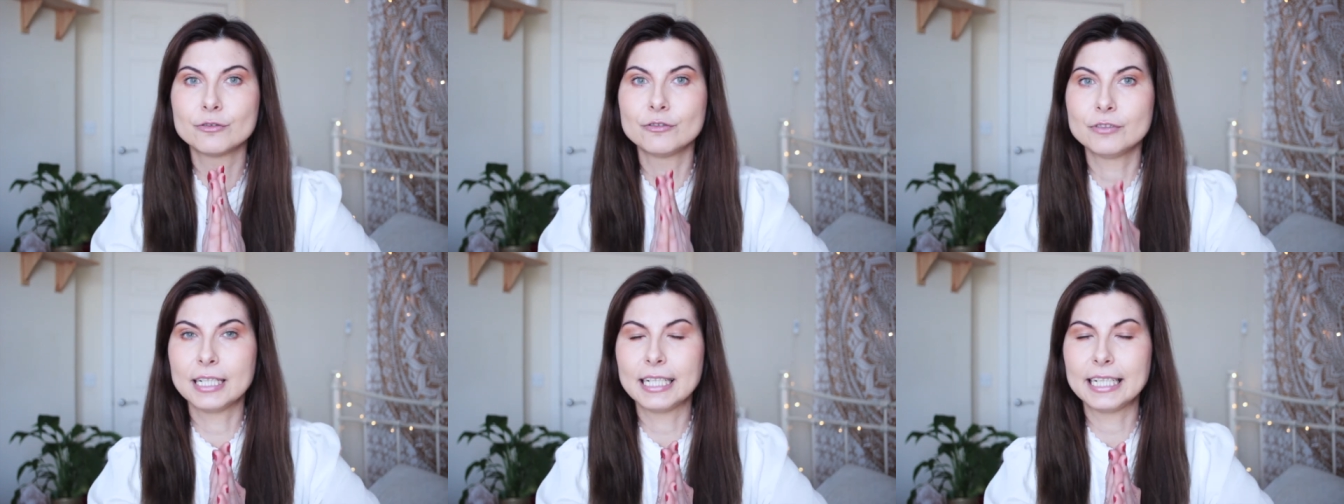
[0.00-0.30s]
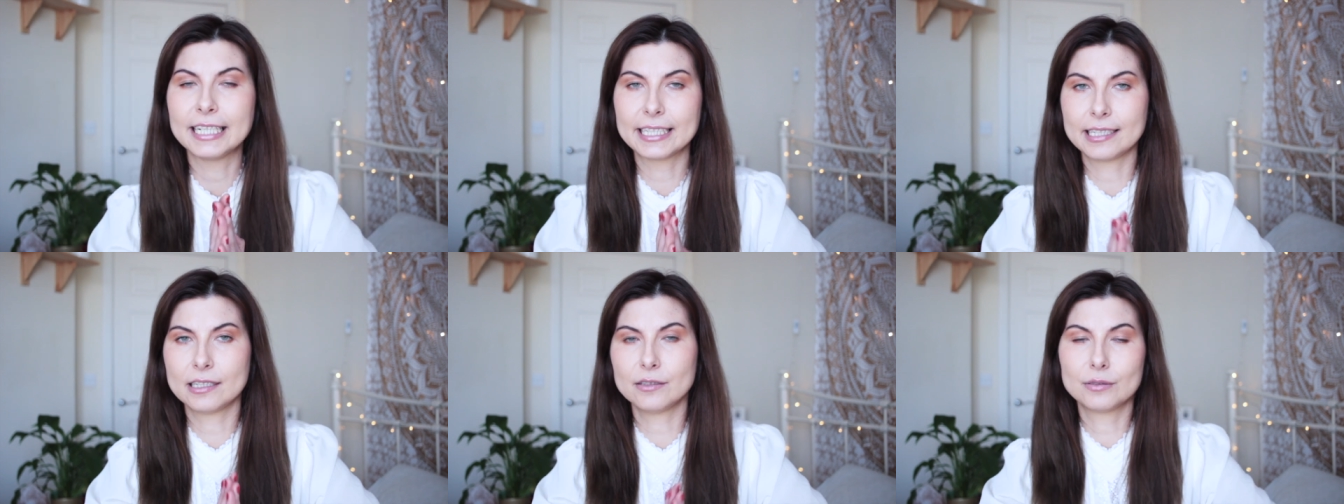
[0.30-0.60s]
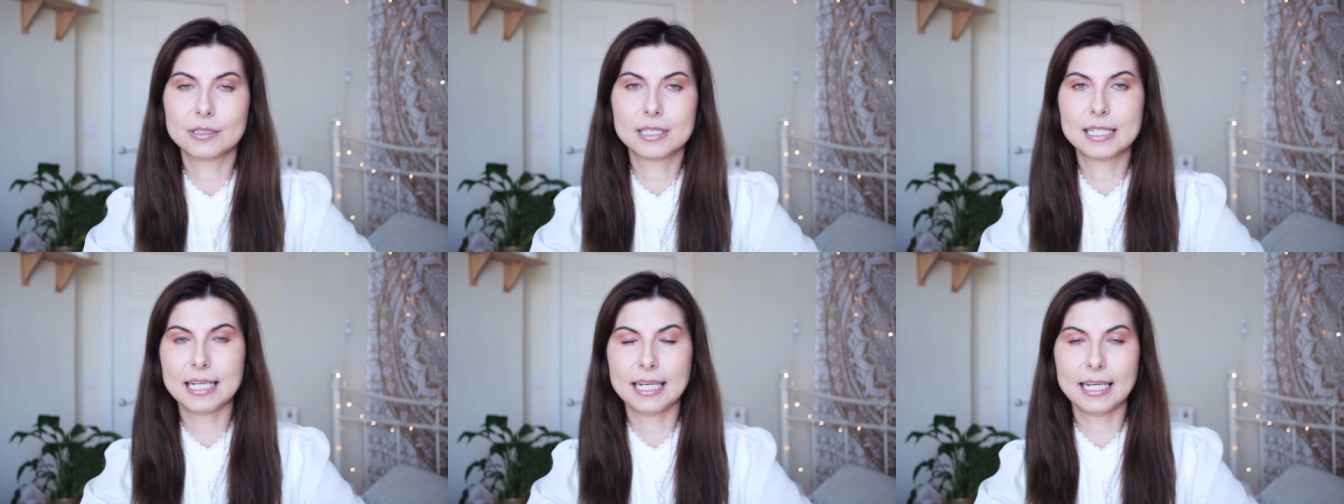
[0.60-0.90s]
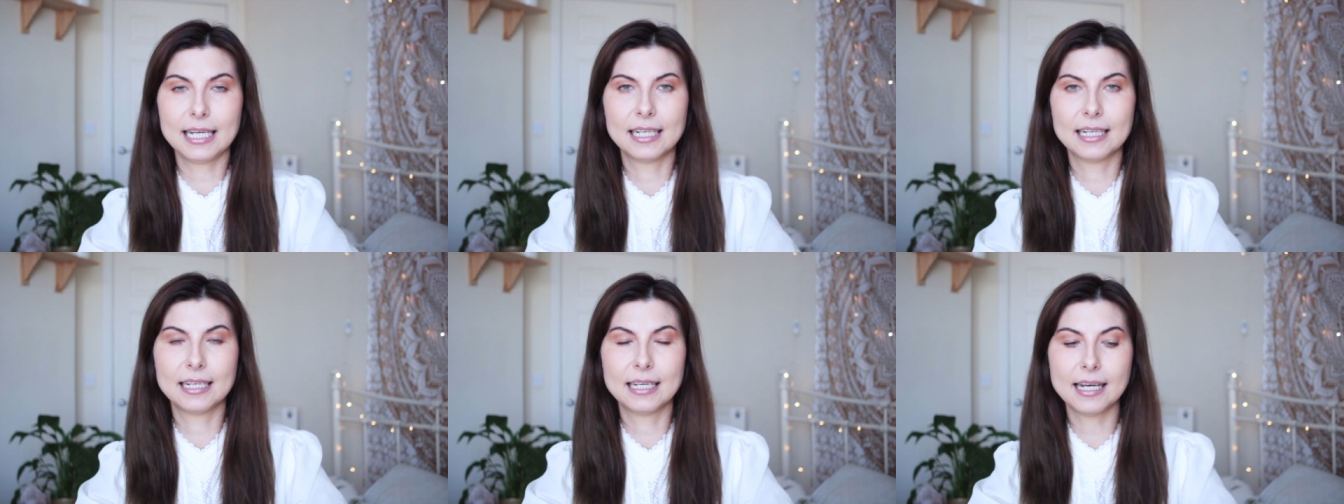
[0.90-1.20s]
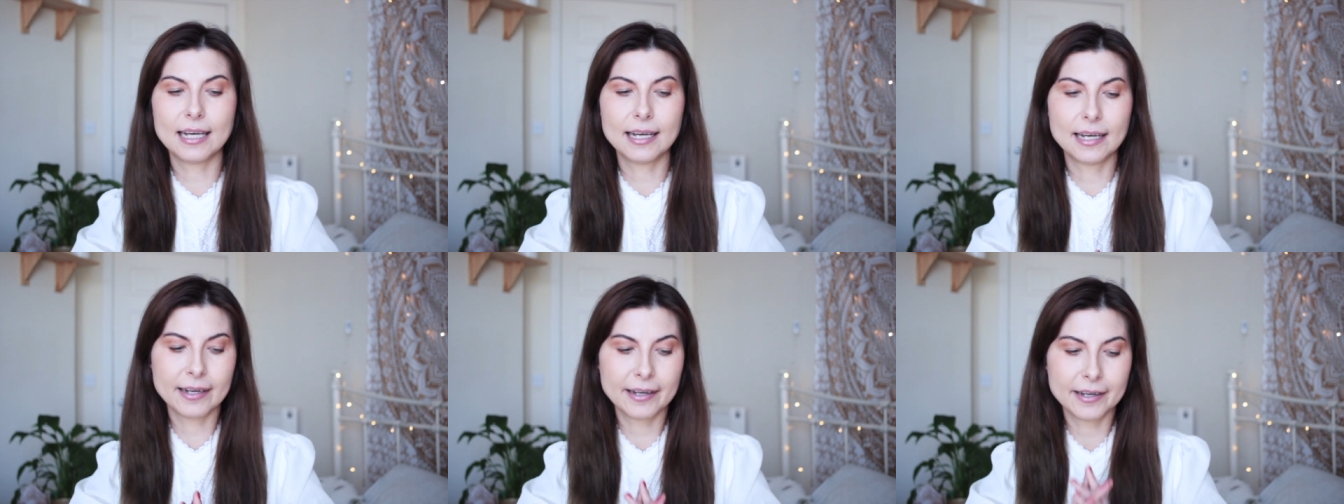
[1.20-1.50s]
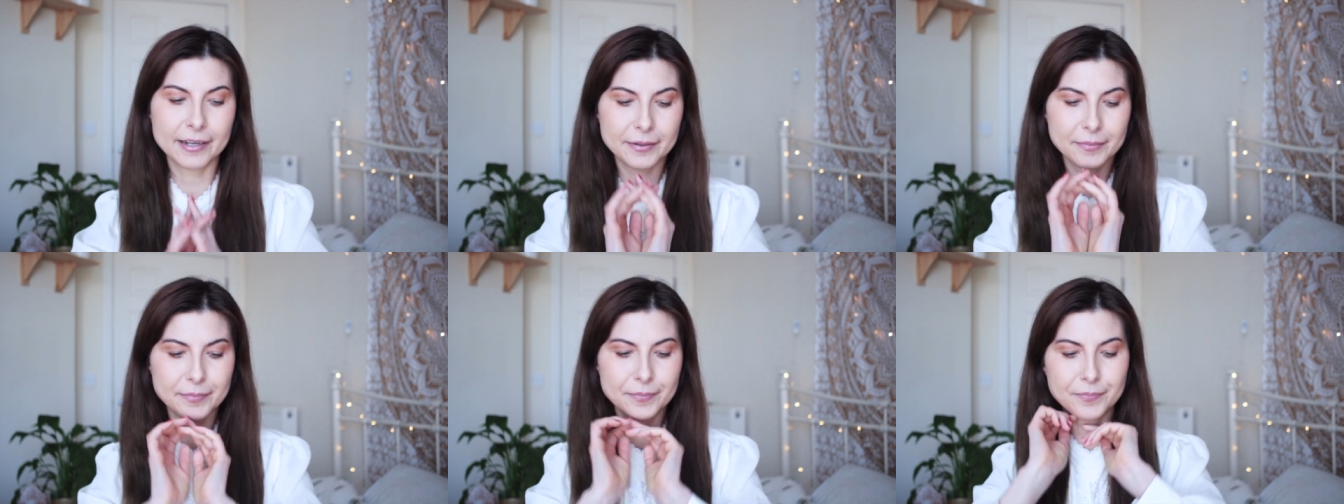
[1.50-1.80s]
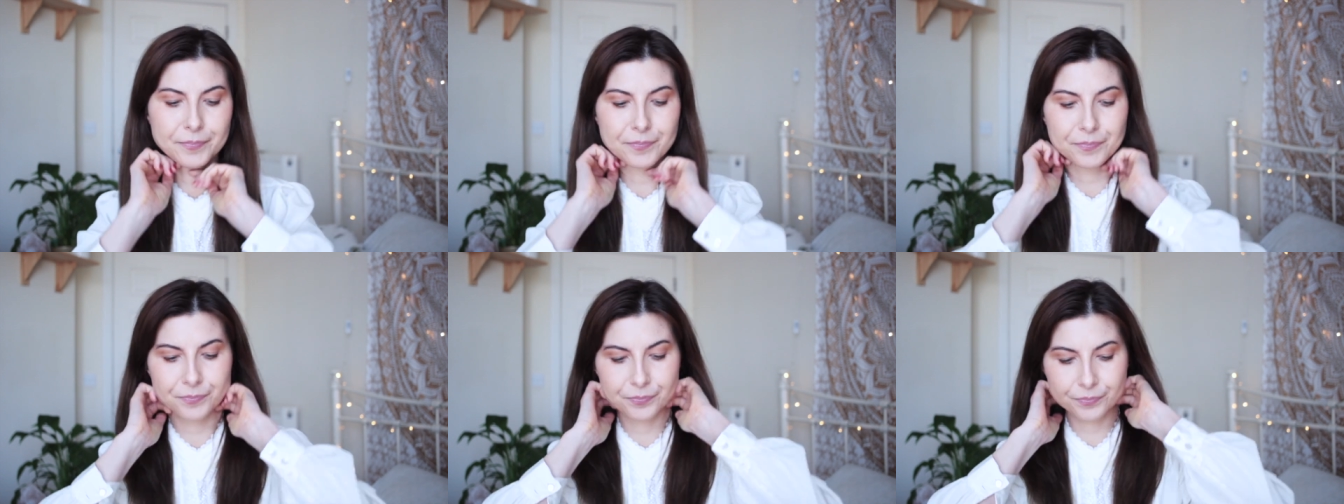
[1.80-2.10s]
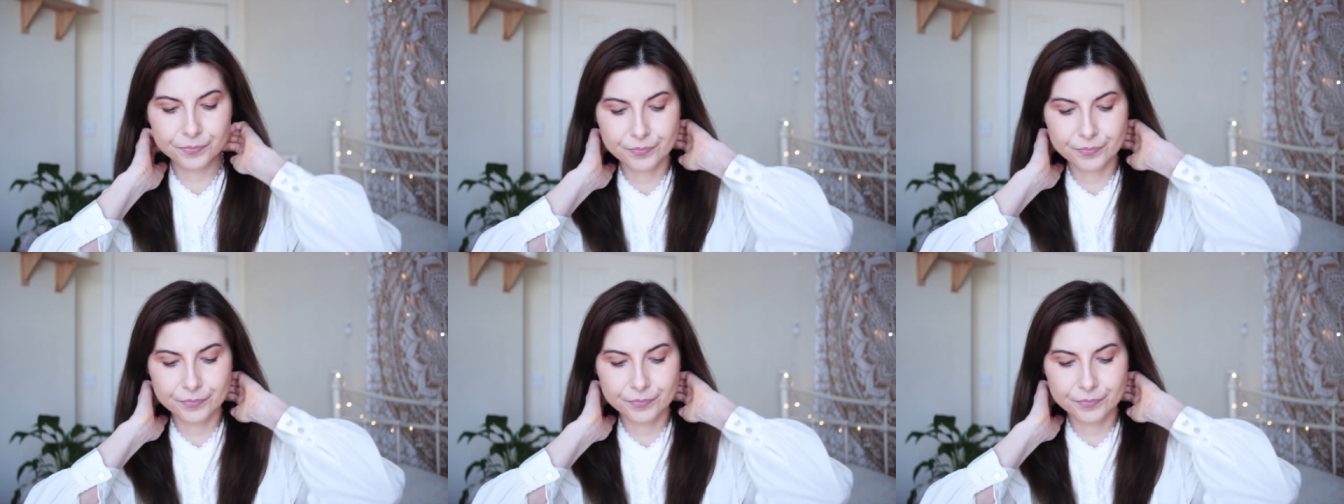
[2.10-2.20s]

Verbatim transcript: really guilty, um,